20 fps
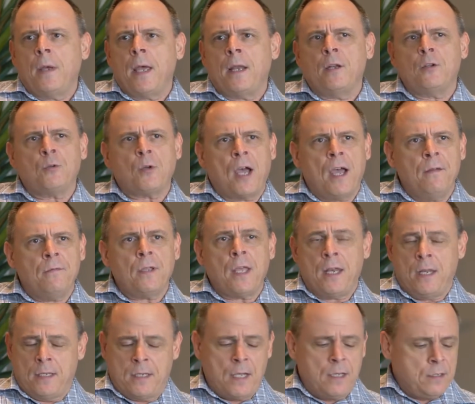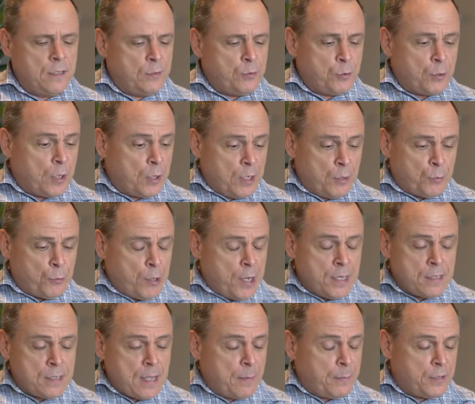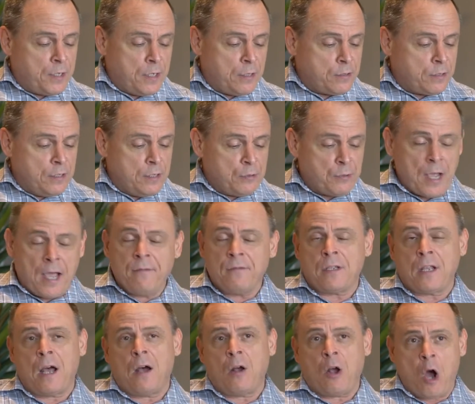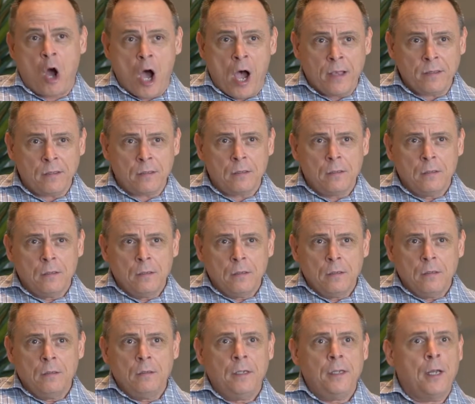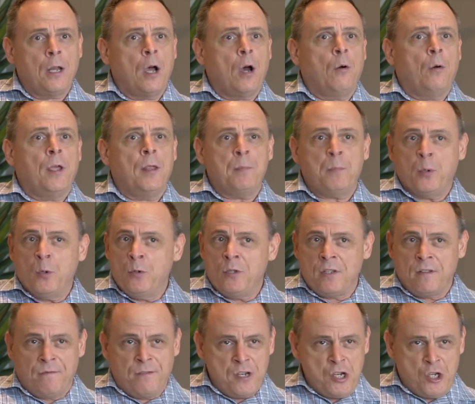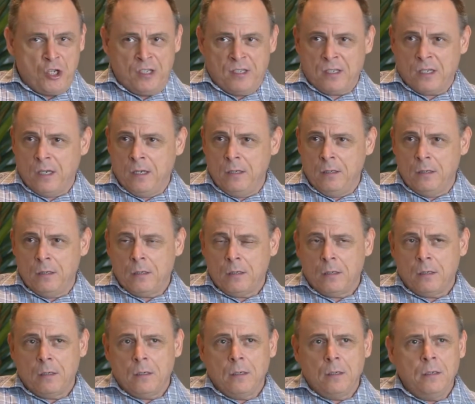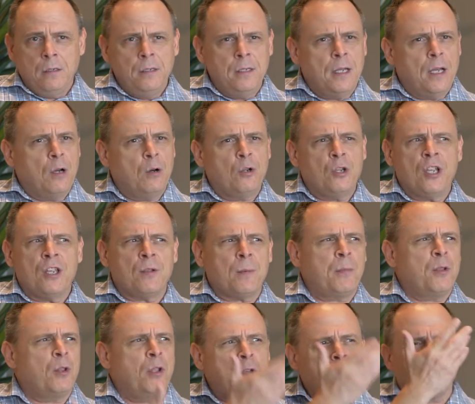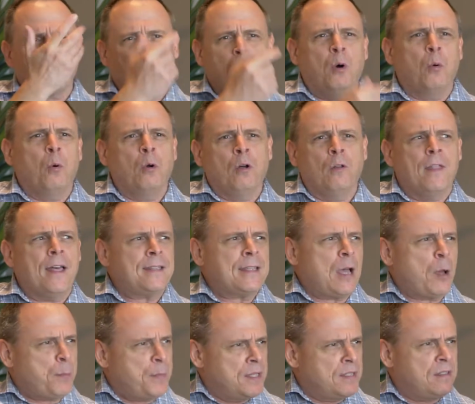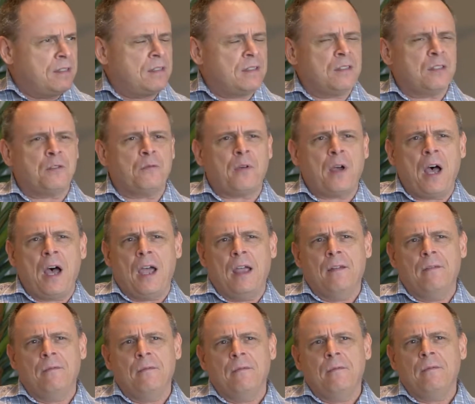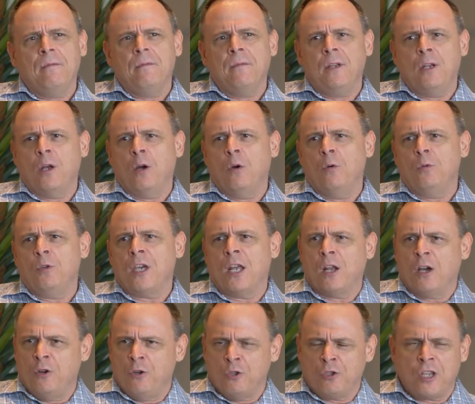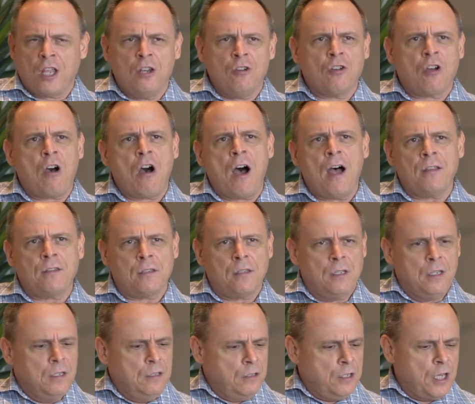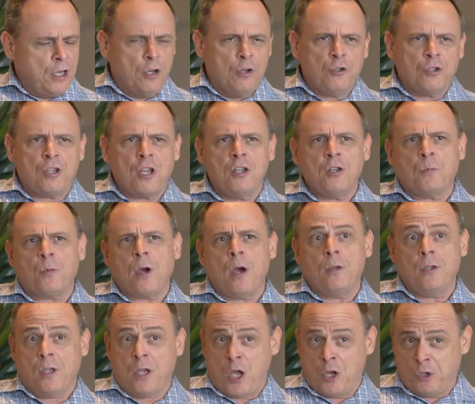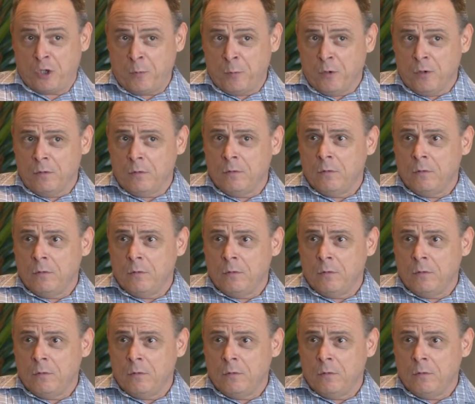and it creates competition. It drives down cost. It boosts efficiency. You look at the real world. That's how businesses survive. You got to understand your cost. You got to understand your customer,